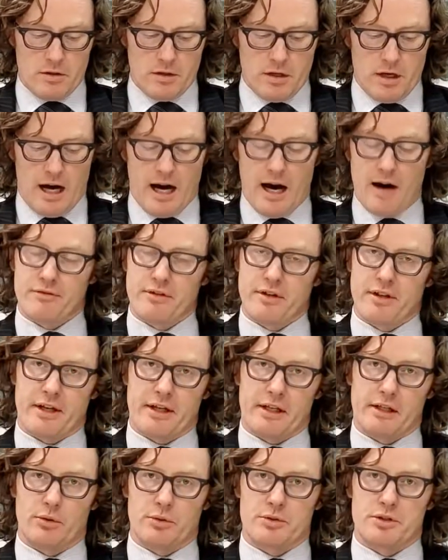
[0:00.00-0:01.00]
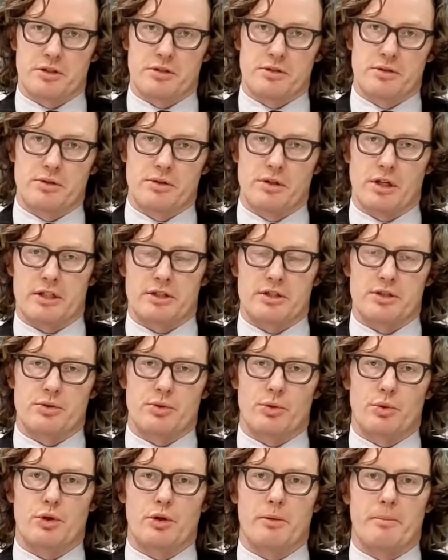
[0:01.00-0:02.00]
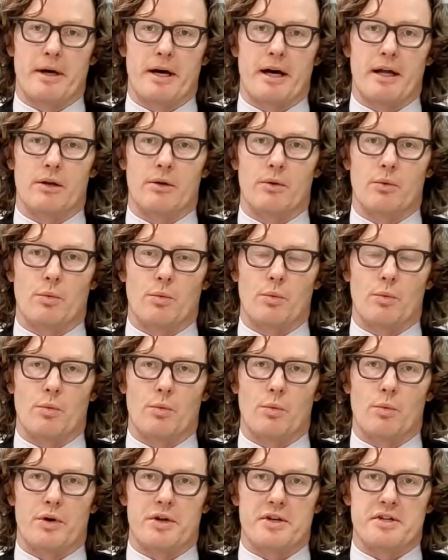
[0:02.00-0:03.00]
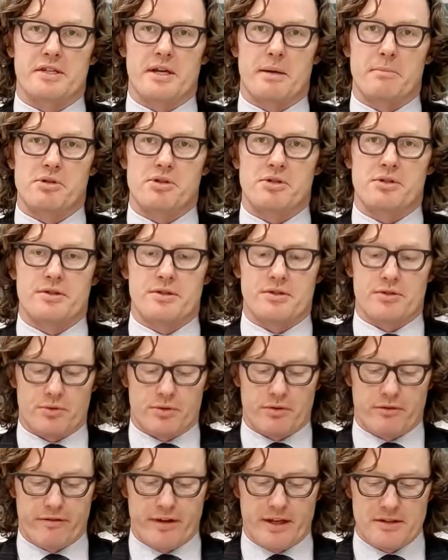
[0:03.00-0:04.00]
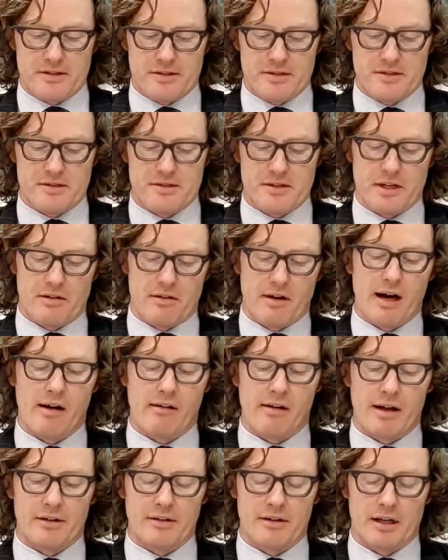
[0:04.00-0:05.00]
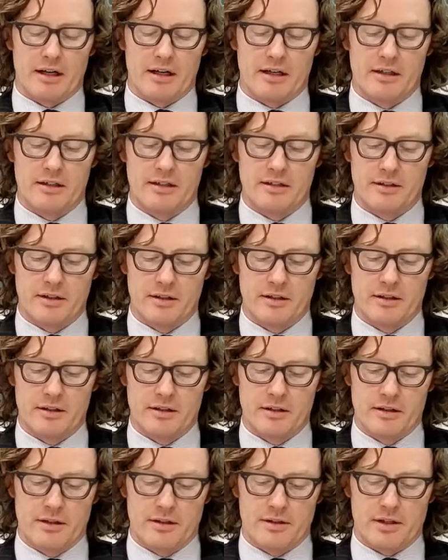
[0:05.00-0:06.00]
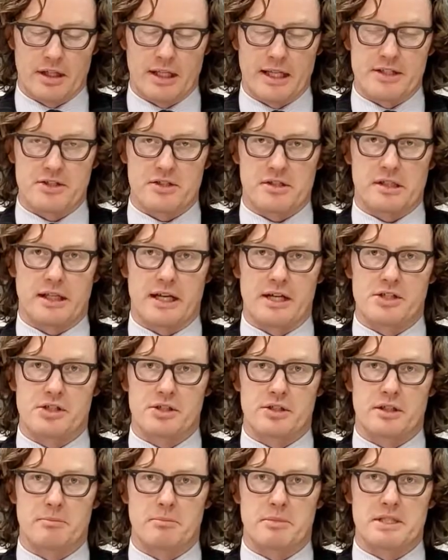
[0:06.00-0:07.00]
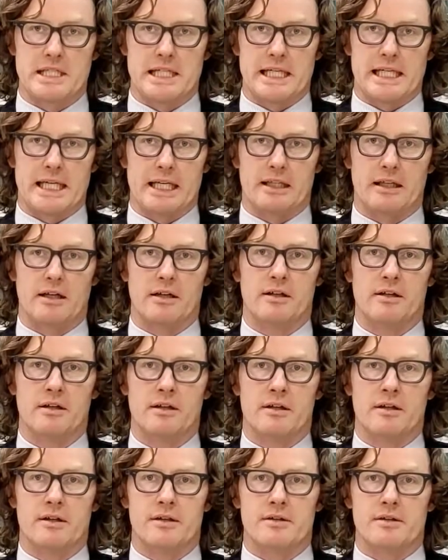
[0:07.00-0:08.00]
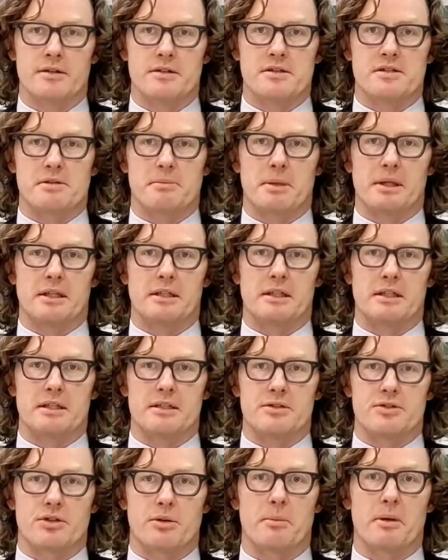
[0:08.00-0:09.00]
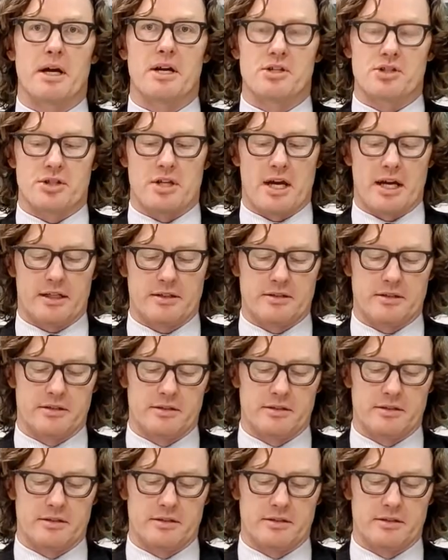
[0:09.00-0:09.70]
After that, I'd like to talk about what exemptions or defences there are under the legislation, in particular the Disability Discrimination Act.